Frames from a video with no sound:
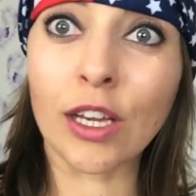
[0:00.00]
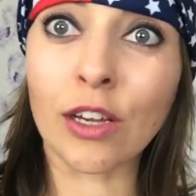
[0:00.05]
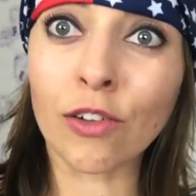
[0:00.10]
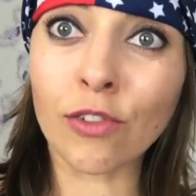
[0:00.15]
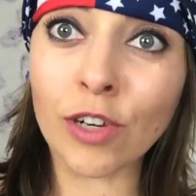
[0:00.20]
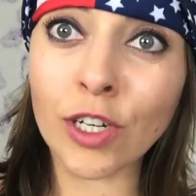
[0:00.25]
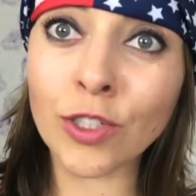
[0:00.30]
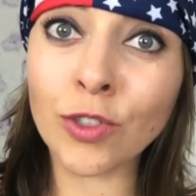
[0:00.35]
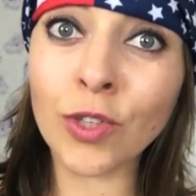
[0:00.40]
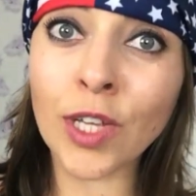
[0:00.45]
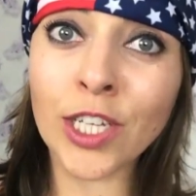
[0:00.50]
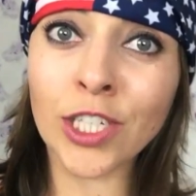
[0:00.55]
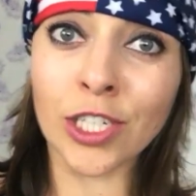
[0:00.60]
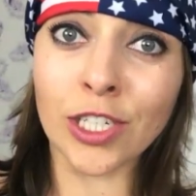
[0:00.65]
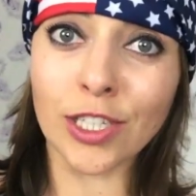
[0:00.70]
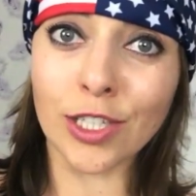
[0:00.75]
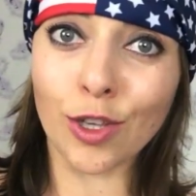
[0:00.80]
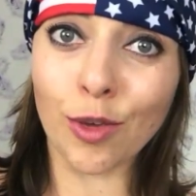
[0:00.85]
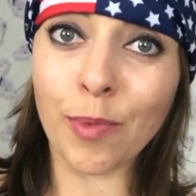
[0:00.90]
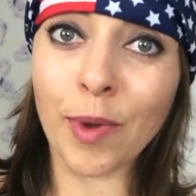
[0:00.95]

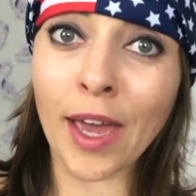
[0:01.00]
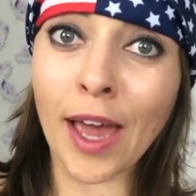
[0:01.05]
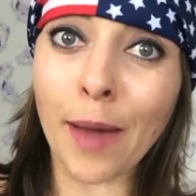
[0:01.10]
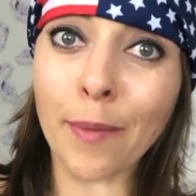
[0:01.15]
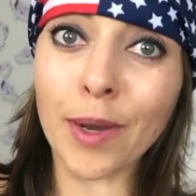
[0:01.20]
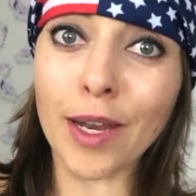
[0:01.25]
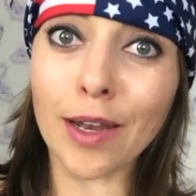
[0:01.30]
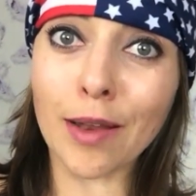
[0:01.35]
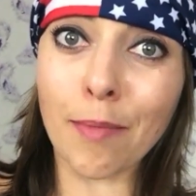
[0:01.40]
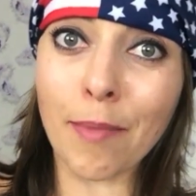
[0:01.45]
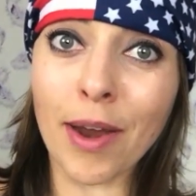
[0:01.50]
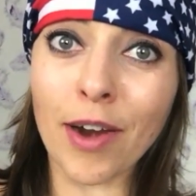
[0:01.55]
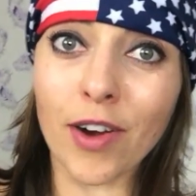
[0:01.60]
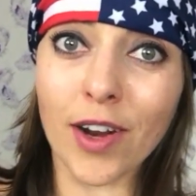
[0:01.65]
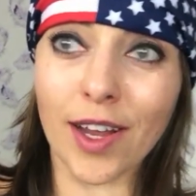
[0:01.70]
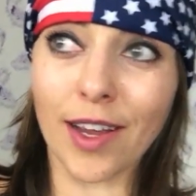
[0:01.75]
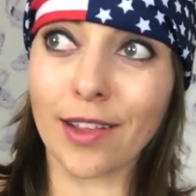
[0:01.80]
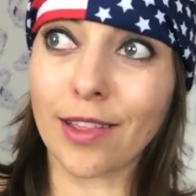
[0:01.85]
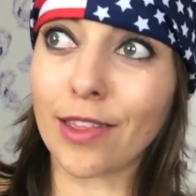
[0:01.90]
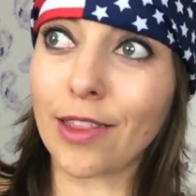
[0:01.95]
"Congratulations, you become an
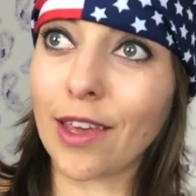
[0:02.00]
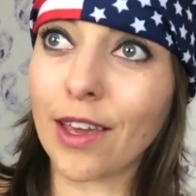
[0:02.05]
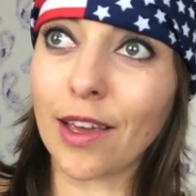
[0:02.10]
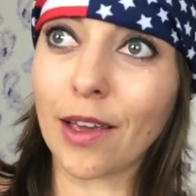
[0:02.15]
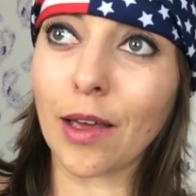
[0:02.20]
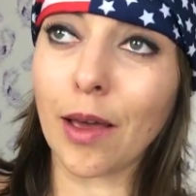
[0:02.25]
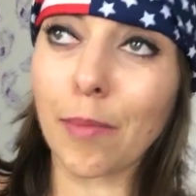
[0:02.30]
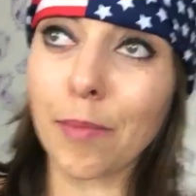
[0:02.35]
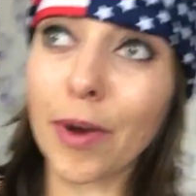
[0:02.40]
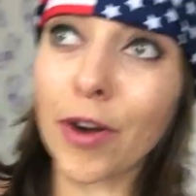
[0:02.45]
American eh,